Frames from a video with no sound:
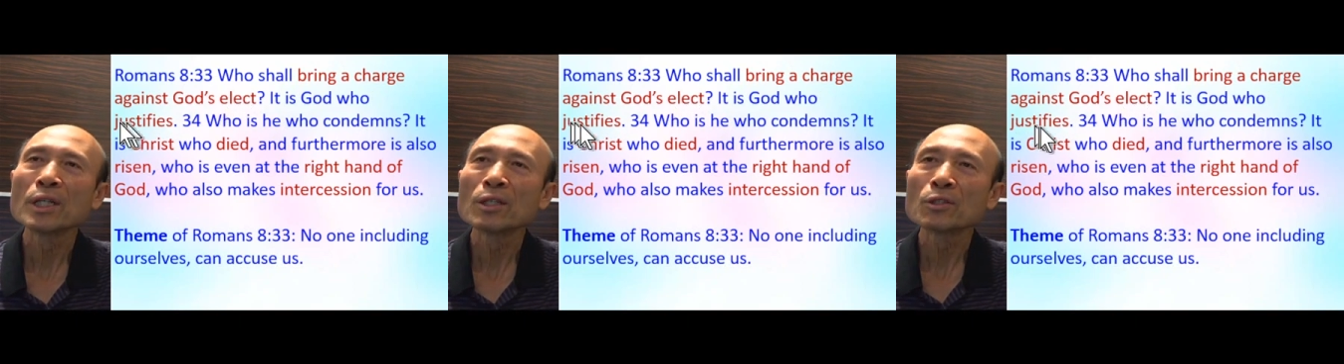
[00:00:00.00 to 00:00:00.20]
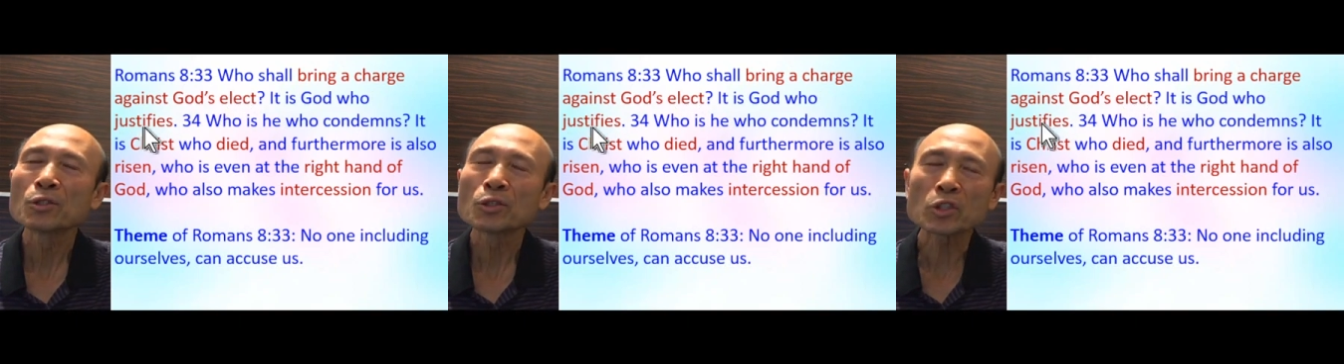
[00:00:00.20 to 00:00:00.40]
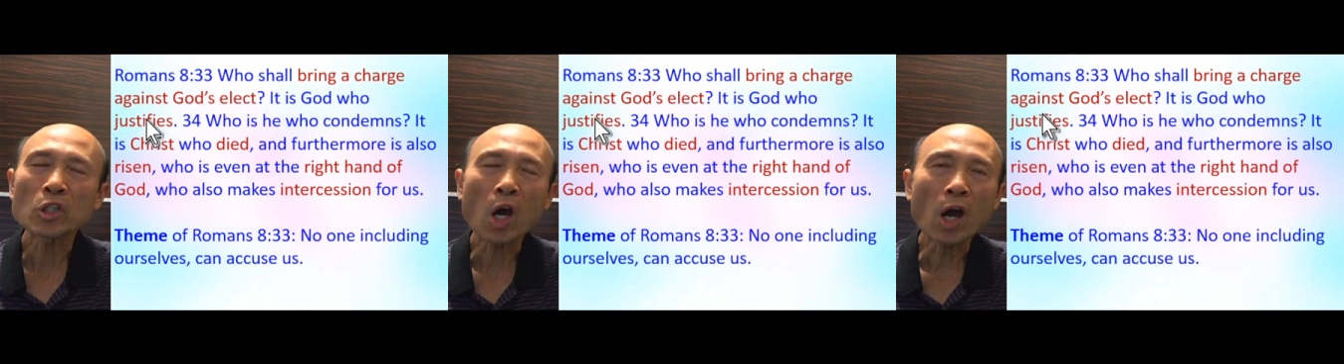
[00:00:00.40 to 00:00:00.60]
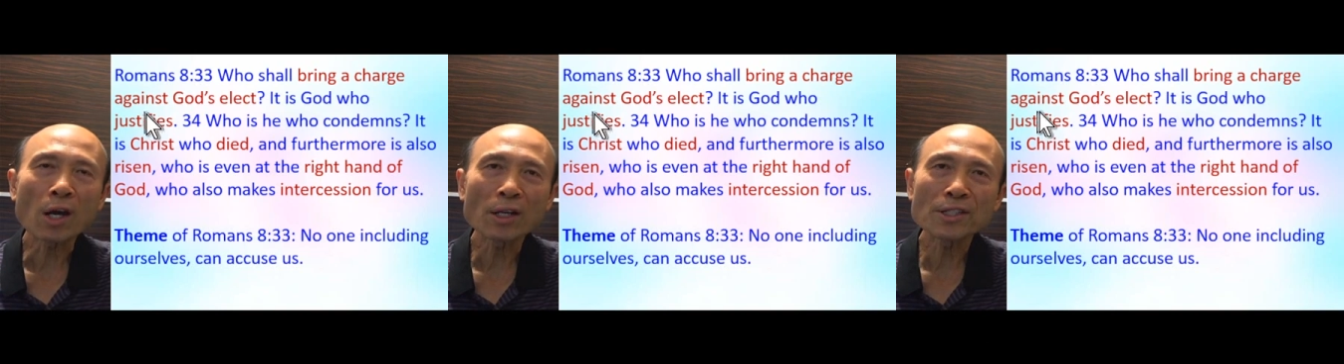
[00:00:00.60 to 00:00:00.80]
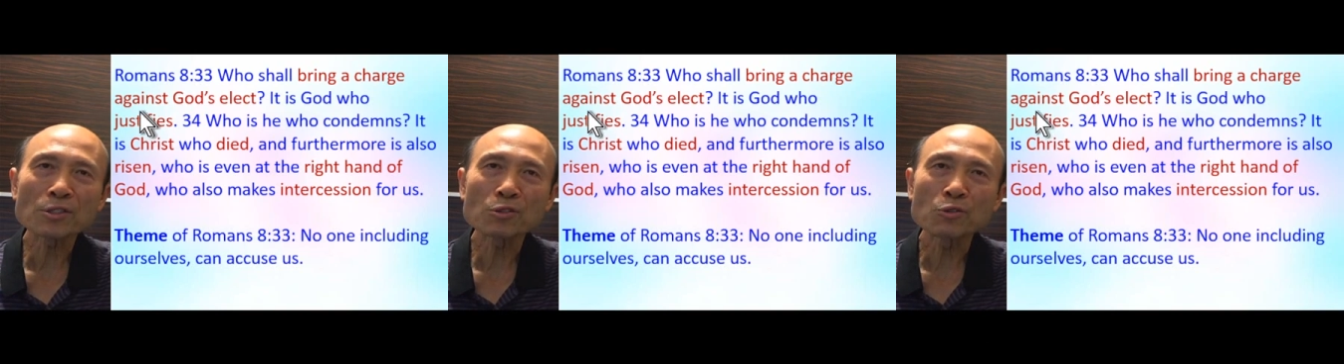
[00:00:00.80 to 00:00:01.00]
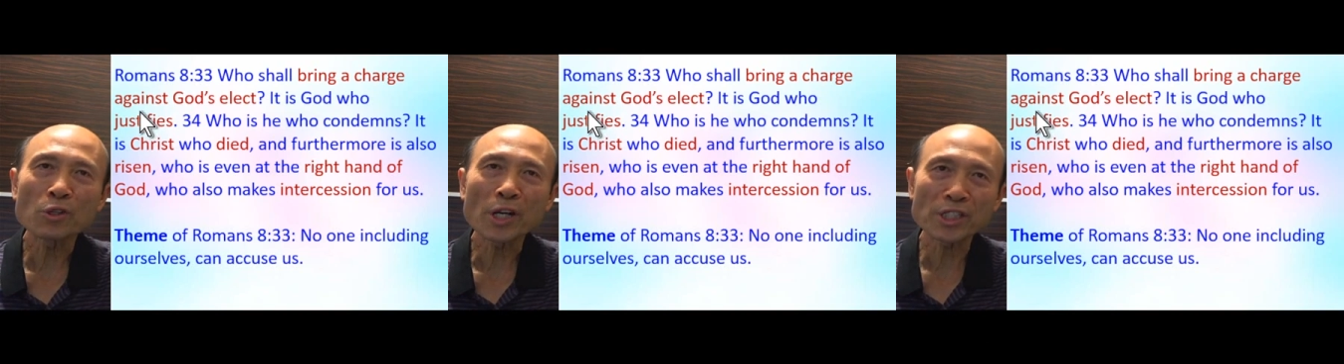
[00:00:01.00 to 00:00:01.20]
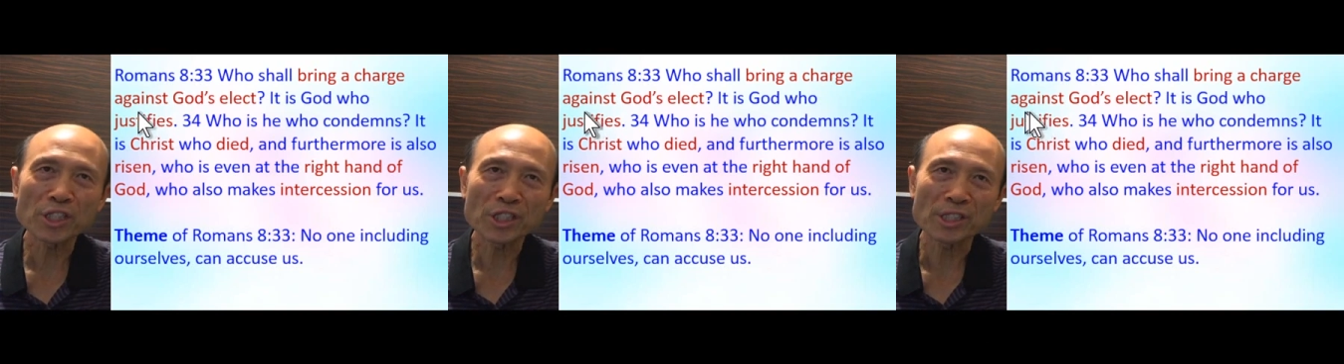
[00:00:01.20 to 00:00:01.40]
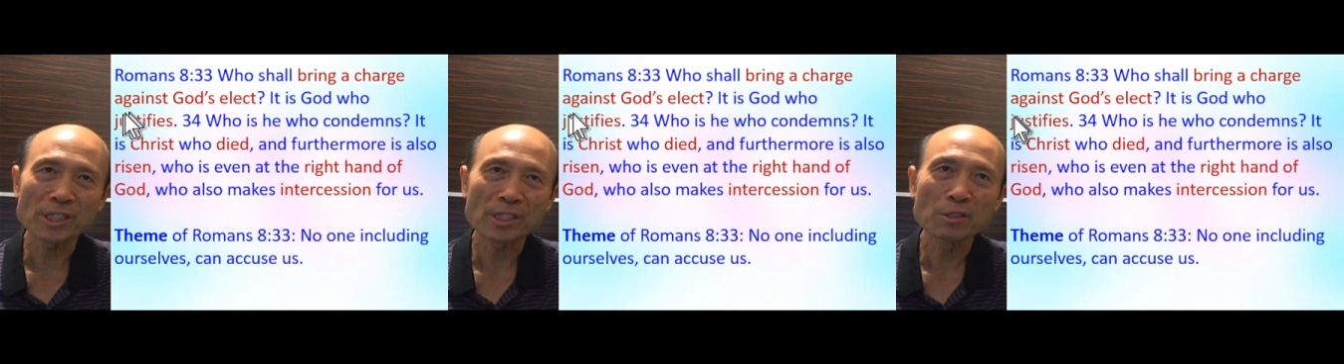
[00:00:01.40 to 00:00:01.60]
who calls us
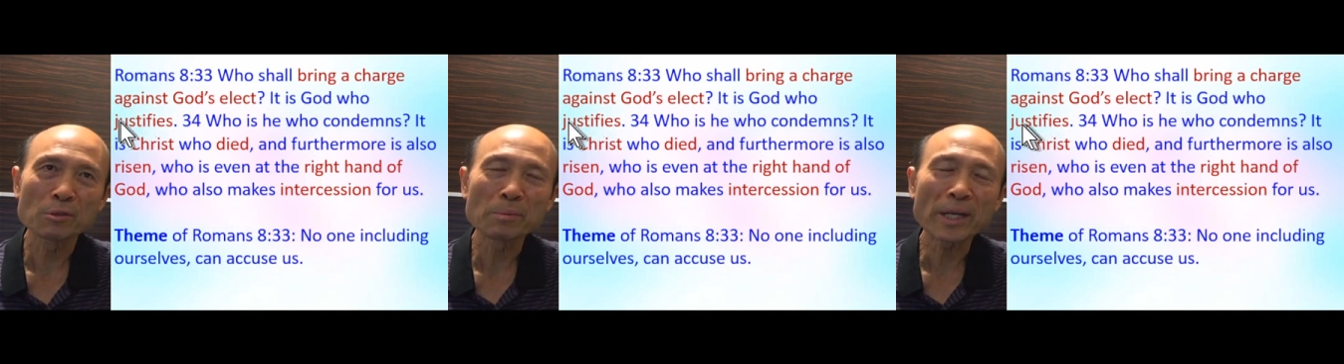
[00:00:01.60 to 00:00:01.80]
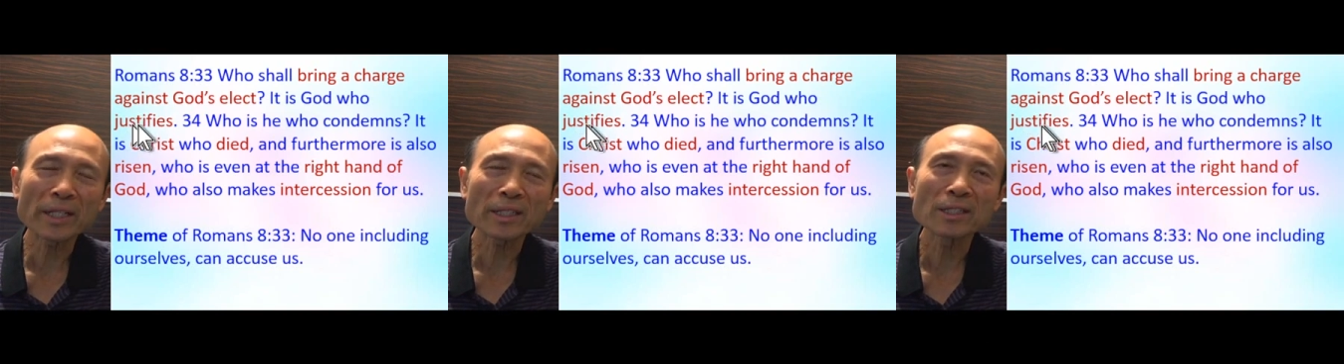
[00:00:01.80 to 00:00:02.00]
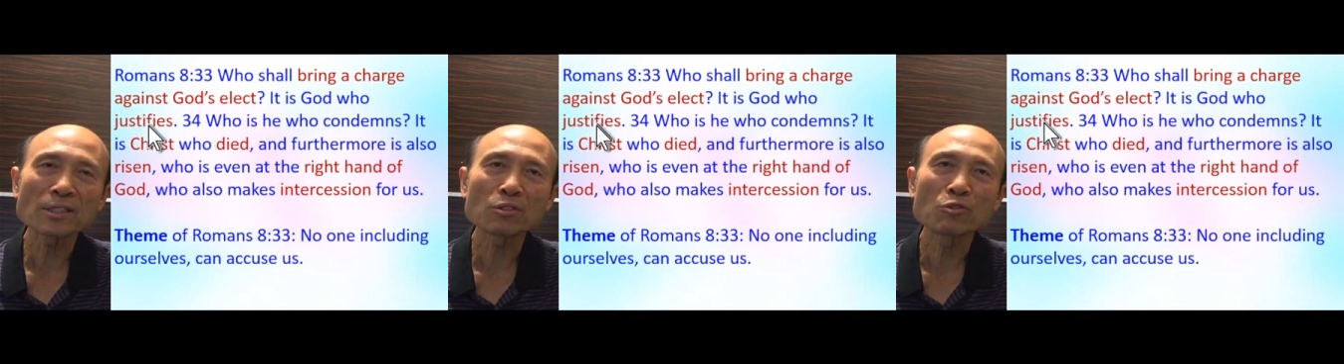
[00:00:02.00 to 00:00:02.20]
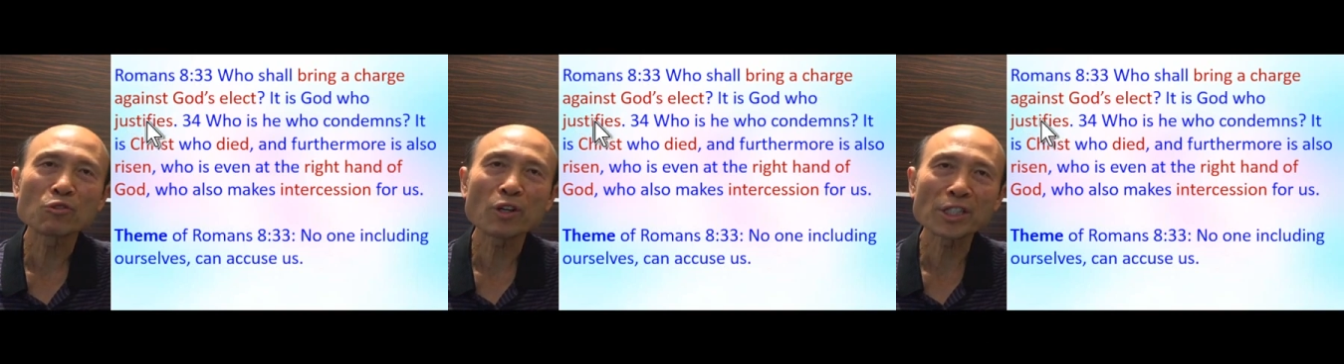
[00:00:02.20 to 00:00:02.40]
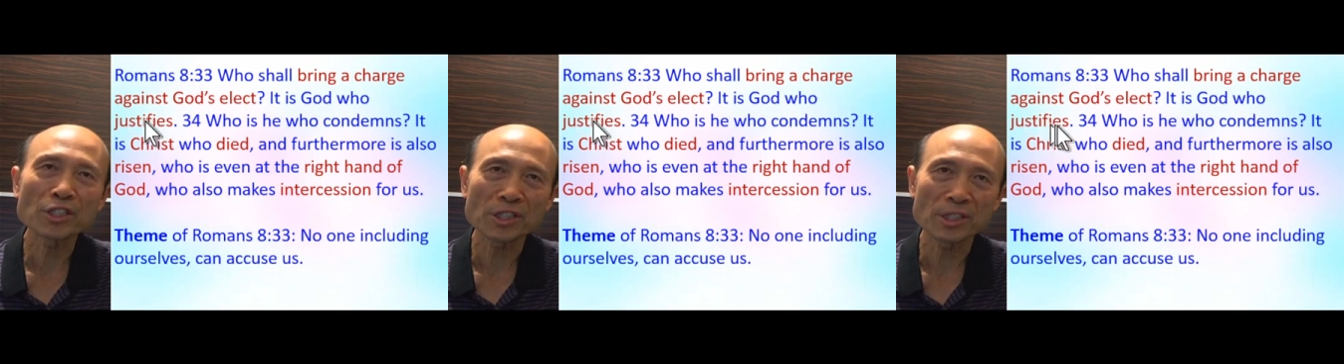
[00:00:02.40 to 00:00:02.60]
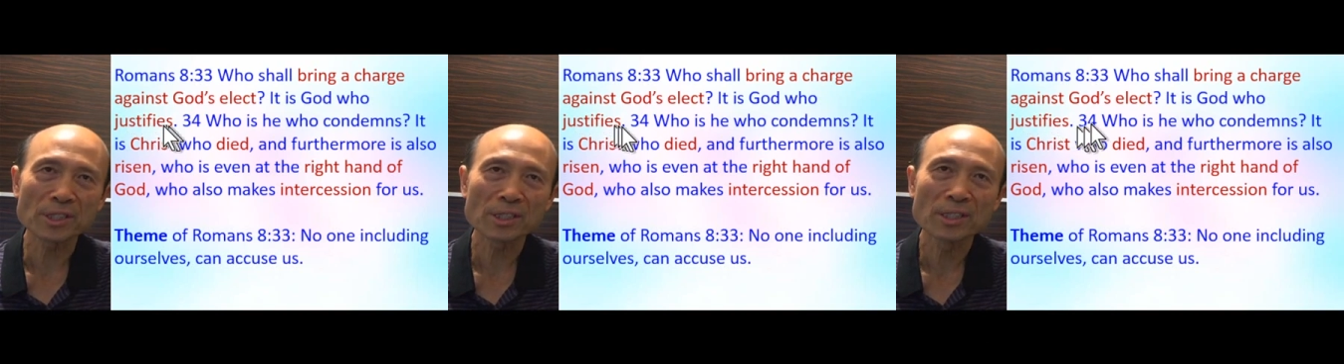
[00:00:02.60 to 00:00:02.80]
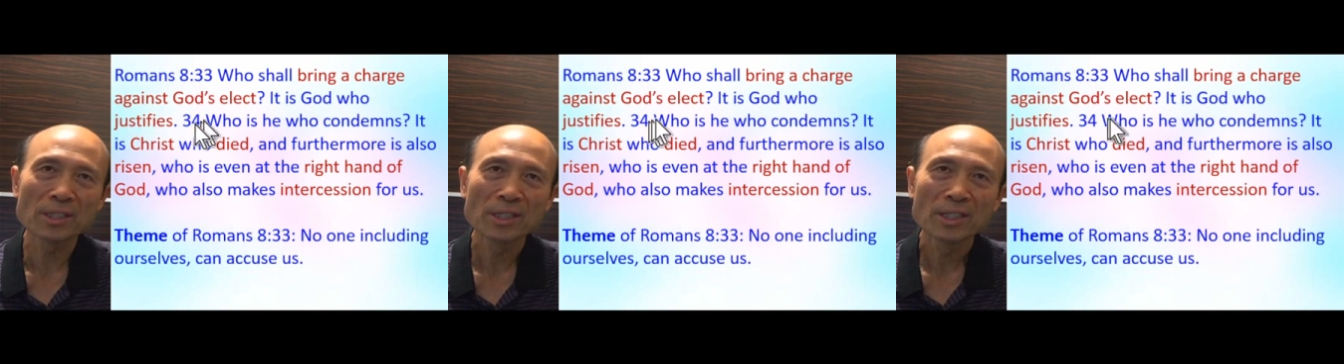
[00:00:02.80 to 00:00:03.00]
righteous, who makes us righteous.